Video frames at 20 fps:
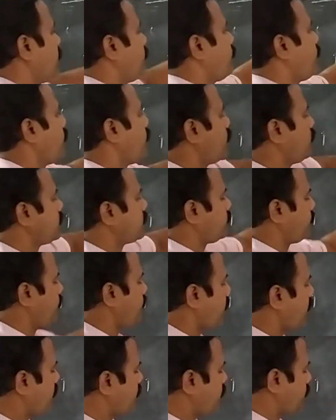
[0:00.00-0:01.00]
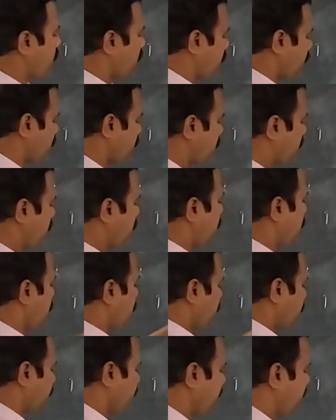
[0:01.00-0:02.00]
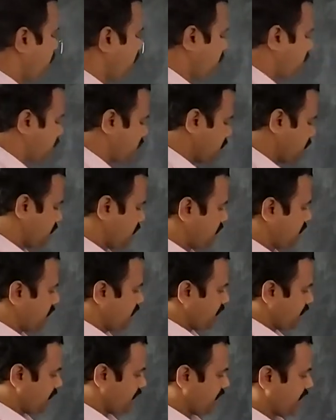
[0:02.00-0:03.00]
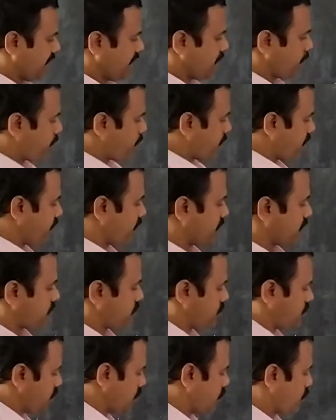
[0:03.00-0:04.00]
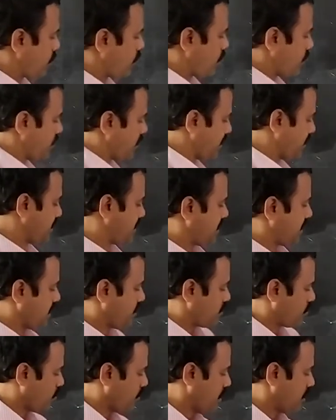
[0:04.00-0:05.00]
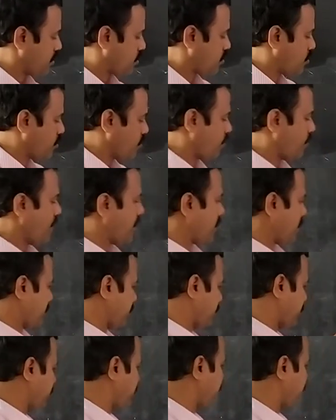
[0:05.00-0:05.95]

Fourth formula is a power 0 is equal to 1.